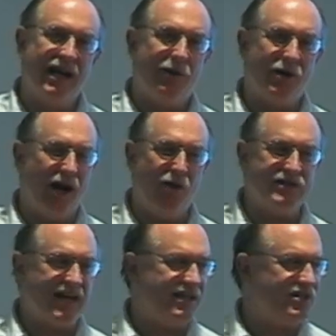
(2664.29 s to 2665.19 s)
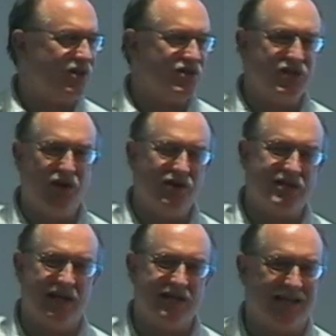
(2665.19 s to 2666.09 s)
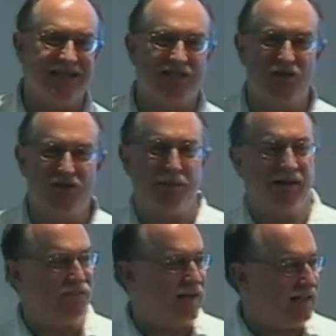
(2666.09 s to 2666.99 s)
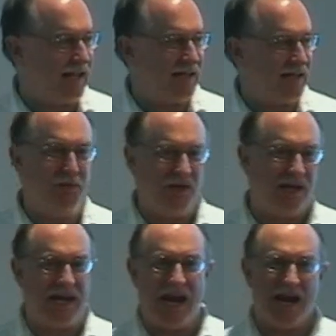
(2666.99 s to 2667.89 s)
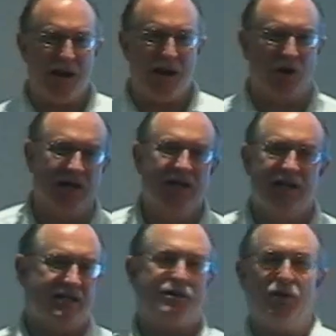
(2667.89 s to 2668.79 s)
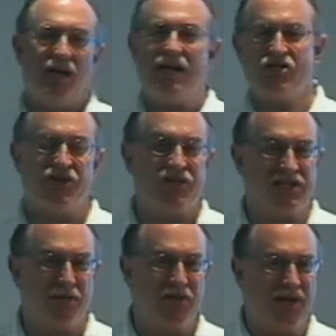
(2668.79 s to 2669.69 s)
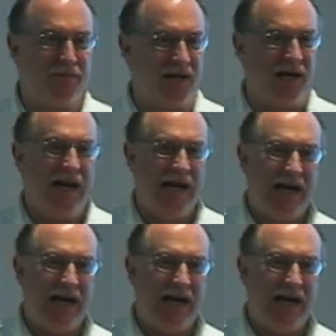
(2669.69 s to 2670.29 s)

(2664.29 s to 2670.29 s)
and what I always had students do is I'd say, let's do something fun, like let's build a game or a, a simulation system or something,